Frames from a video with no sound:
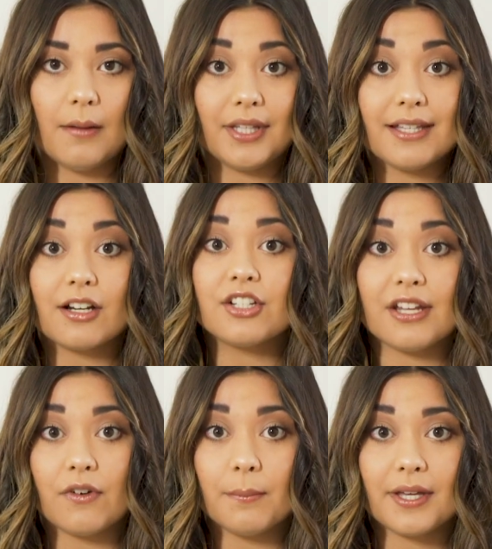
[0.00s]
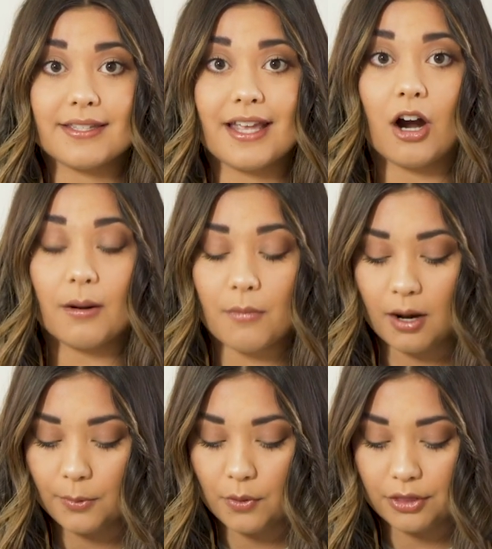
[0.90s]
These are different because they are
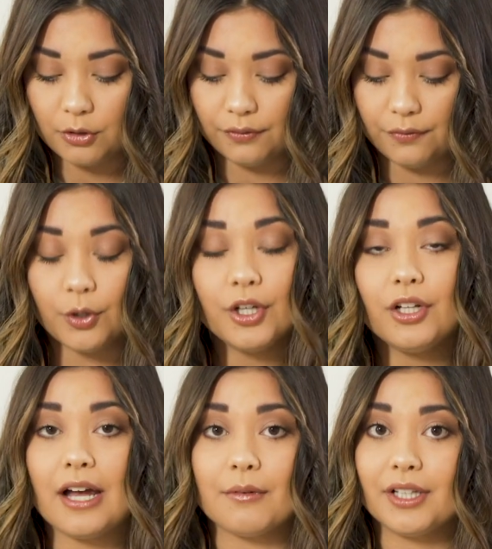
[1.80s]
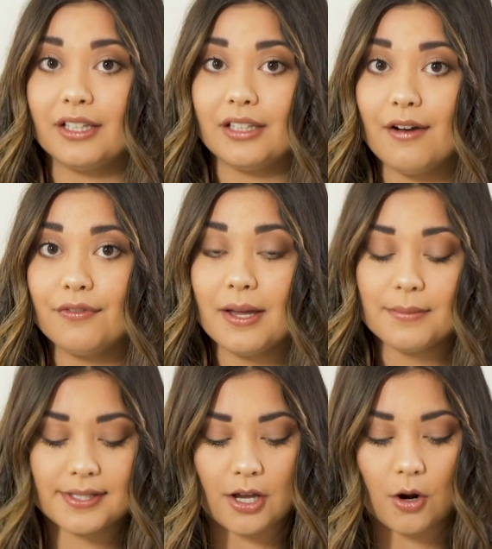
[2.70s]
marble with gold foil. I really love
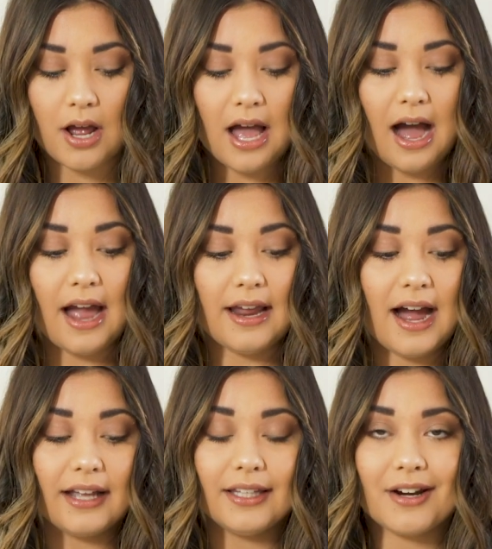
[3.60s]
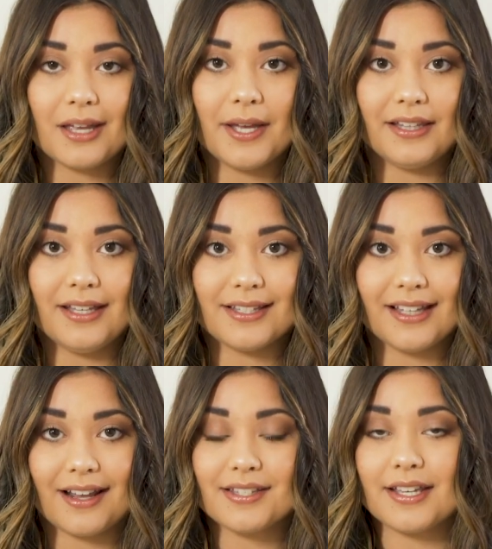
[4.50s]
them, so I highly recommend these, and
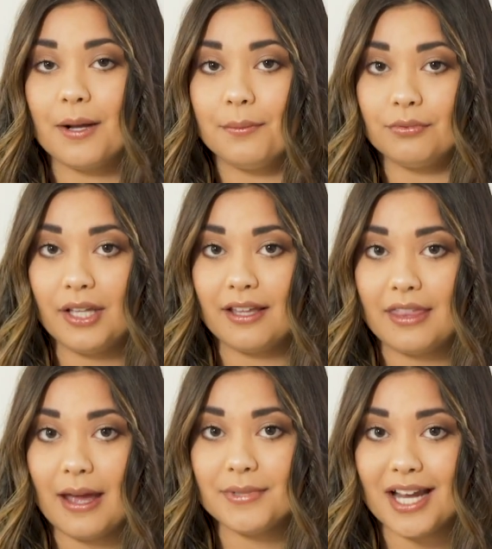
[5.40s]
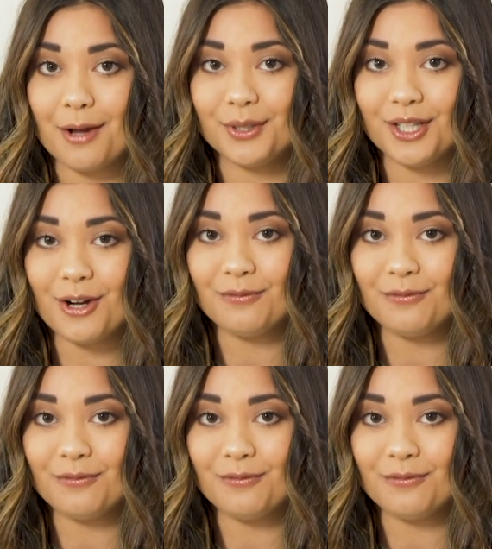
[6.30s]
like I said, I'll link them down below.